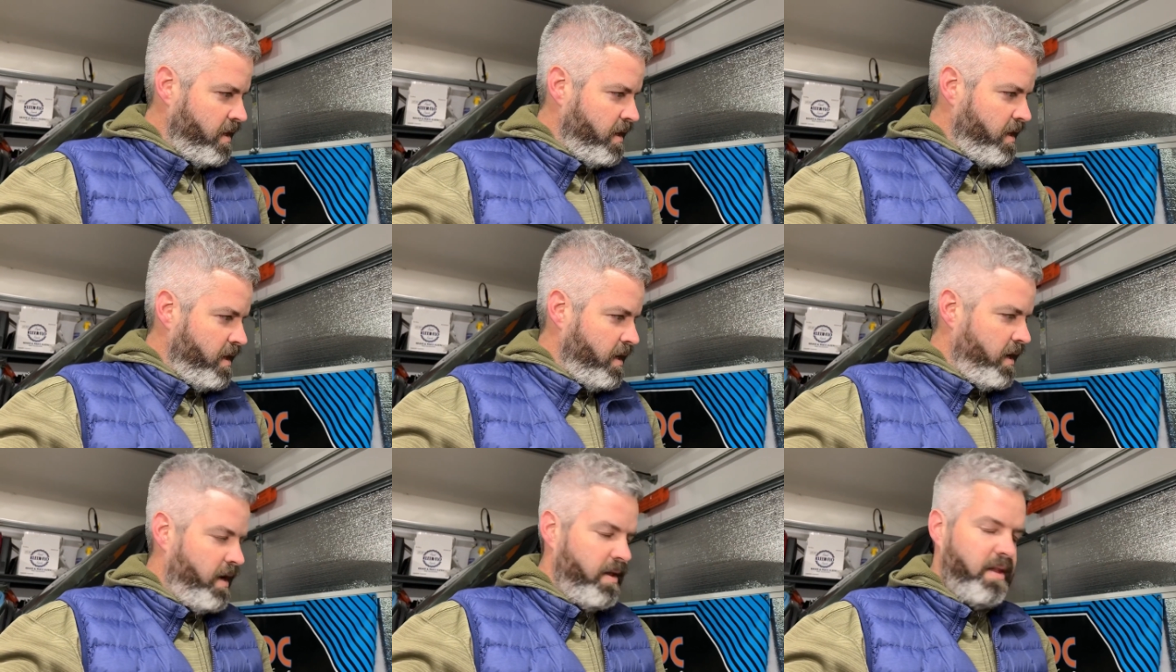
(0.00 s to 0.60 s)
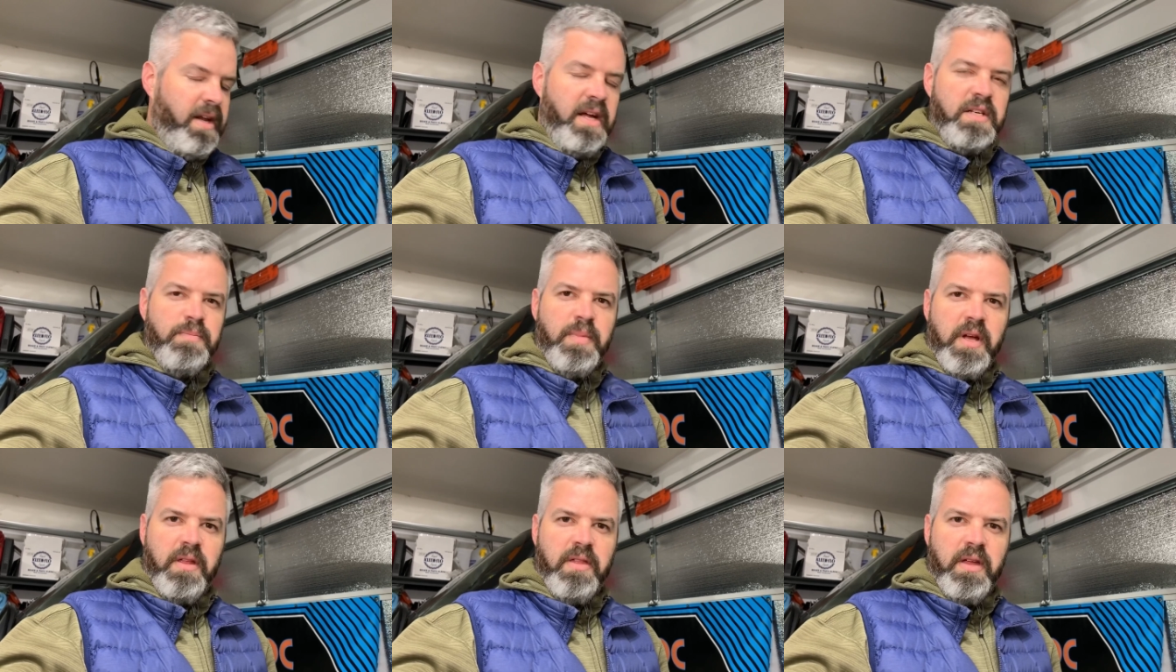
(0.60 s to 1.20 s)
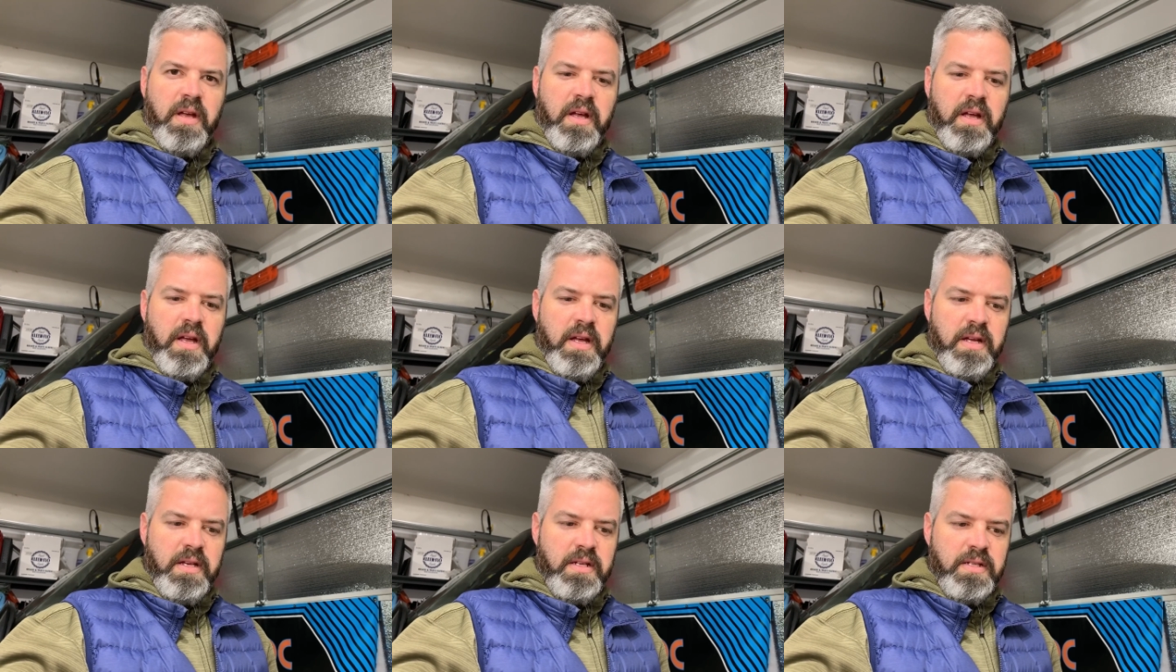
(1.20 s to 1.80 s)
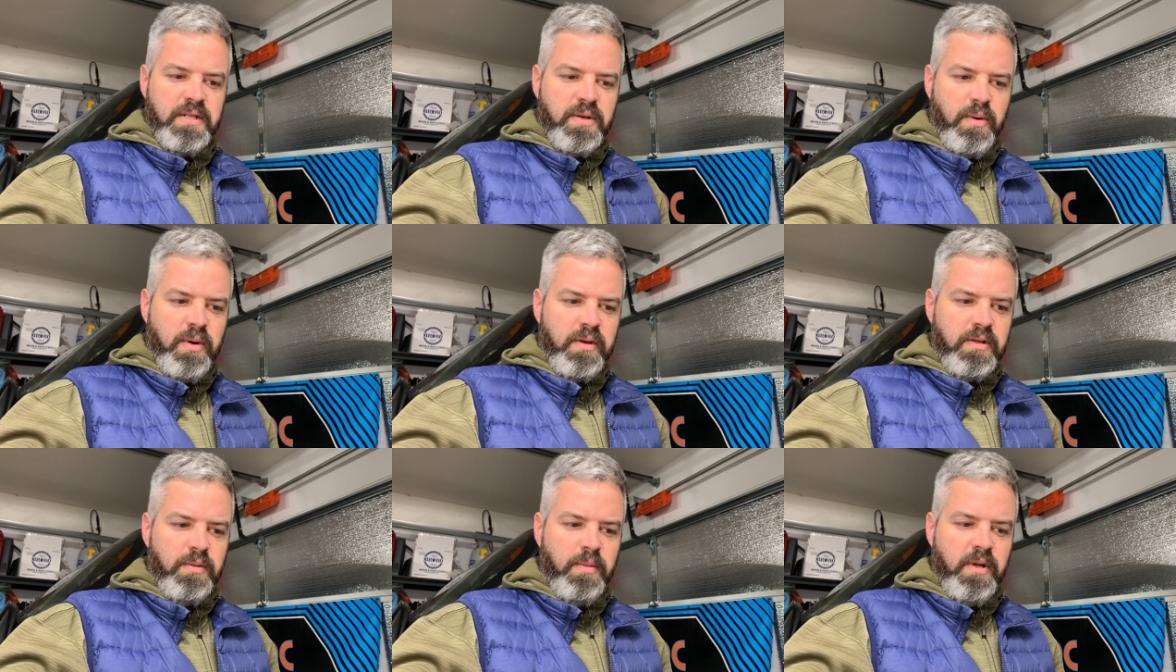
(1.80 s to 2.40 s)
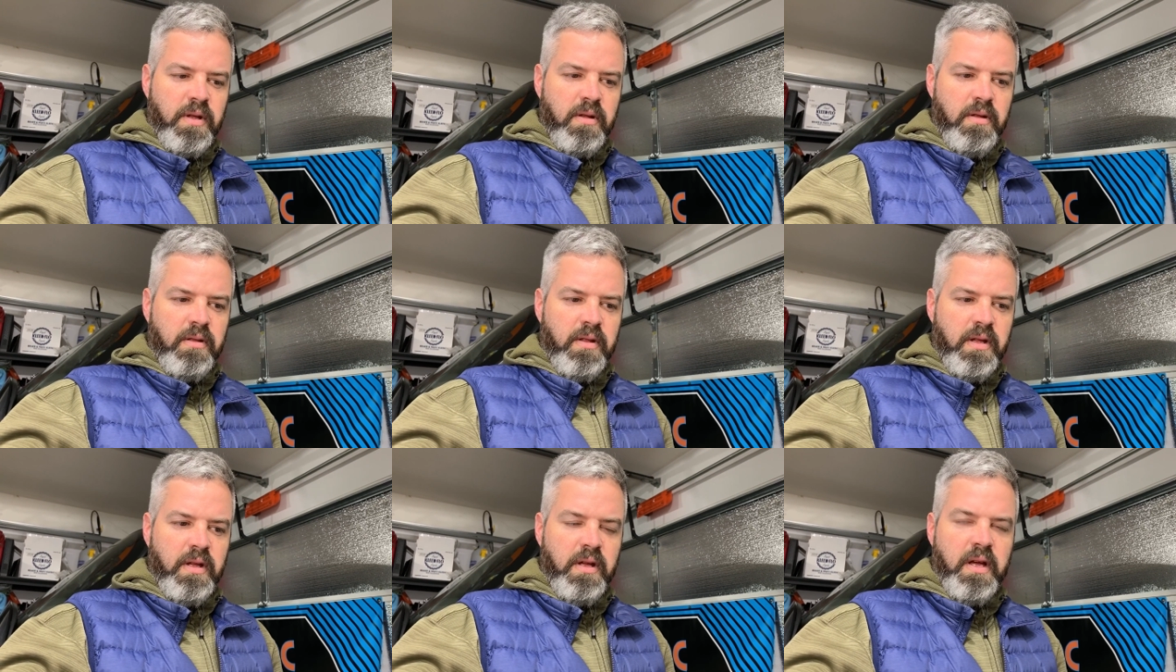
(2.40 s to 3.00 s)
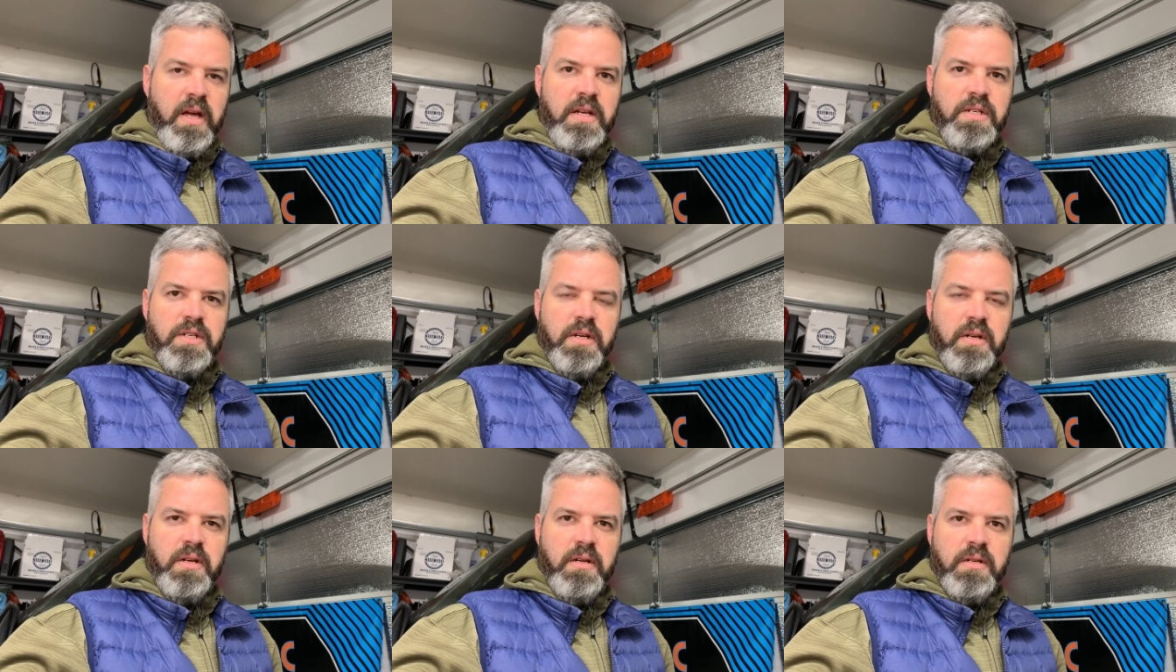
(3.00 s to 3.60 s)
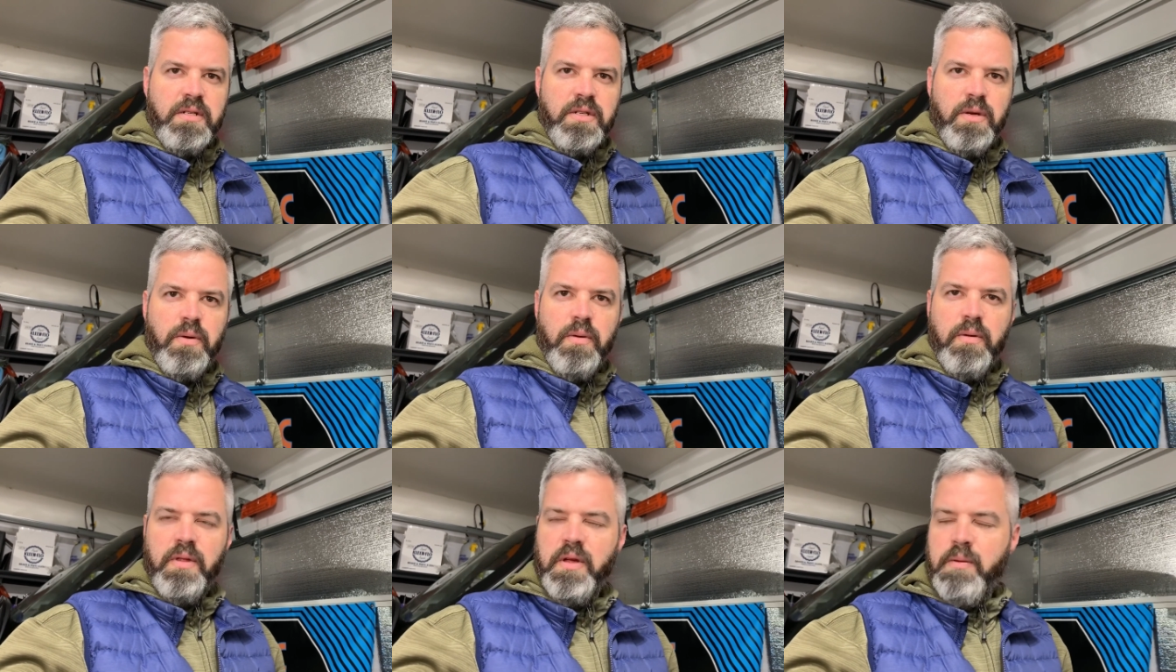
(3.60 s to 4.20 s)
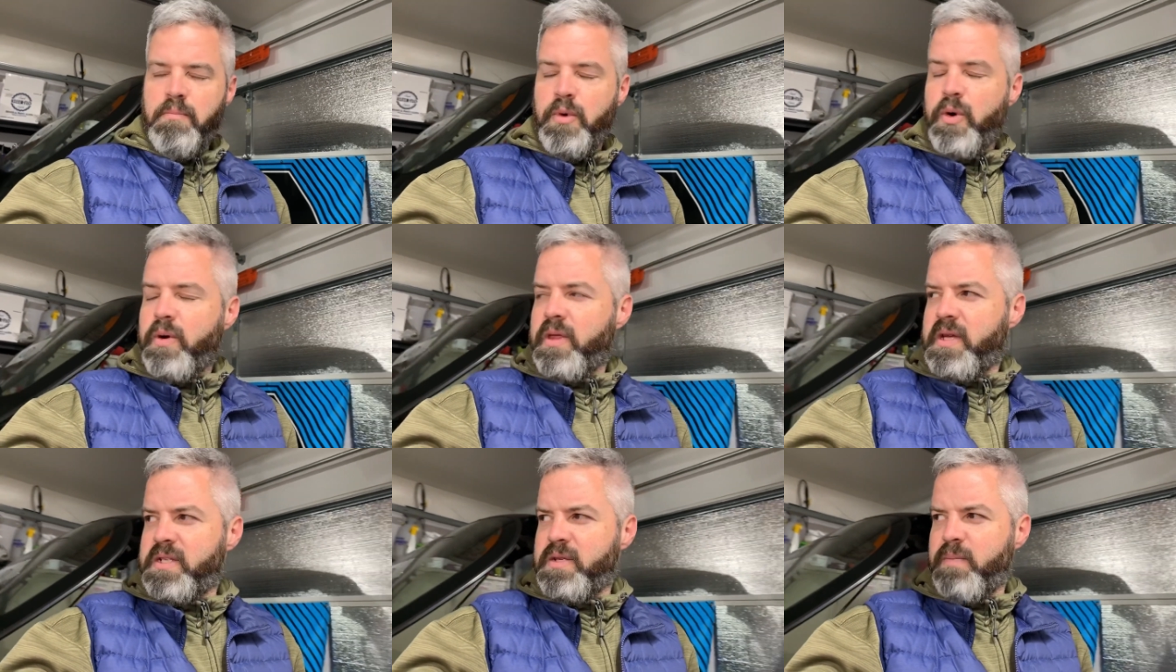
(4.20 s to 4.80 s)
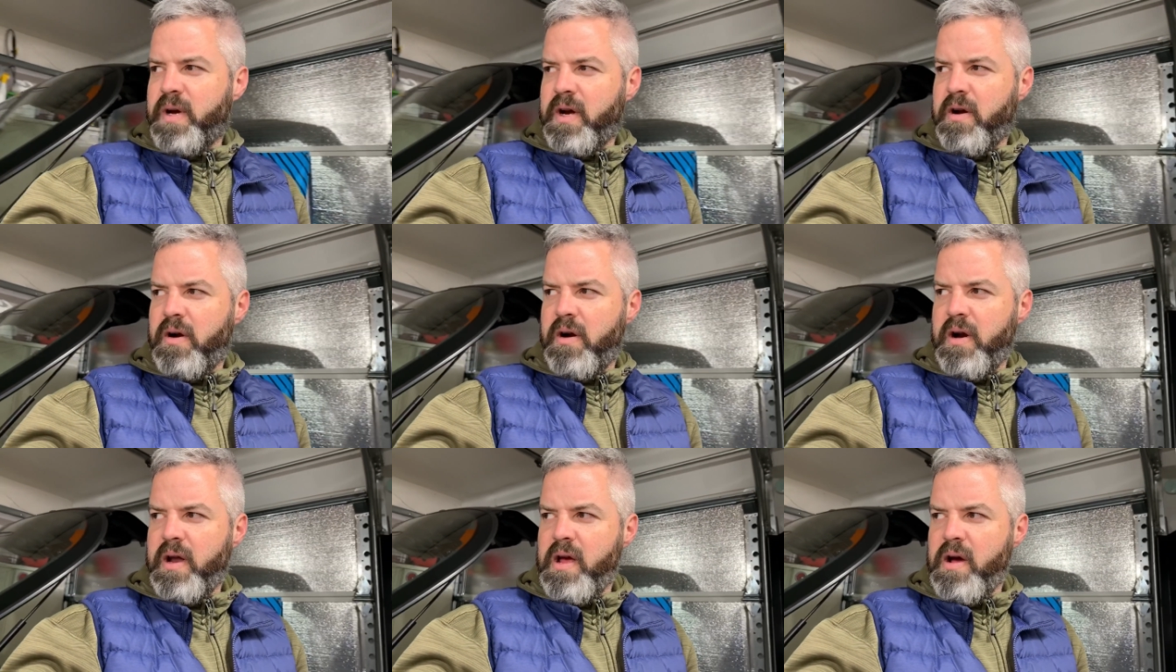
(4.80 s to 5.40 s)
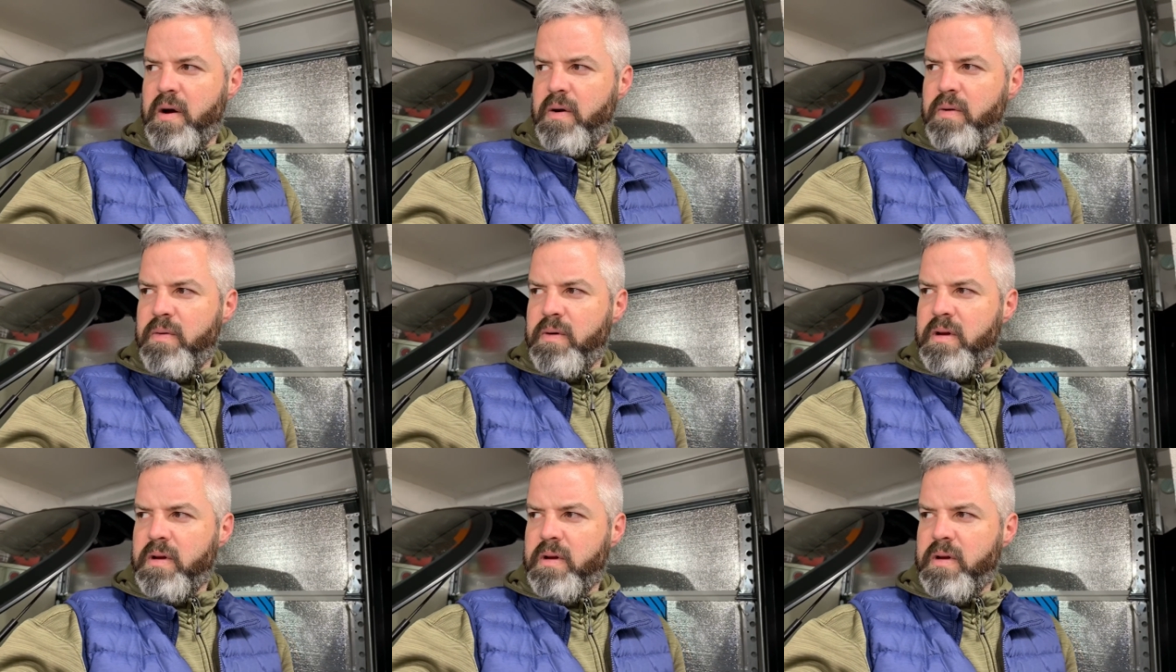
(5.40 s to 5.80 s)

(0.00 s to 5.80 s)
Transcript: The next big thing is going to be the engine. So the motor that's in my car now,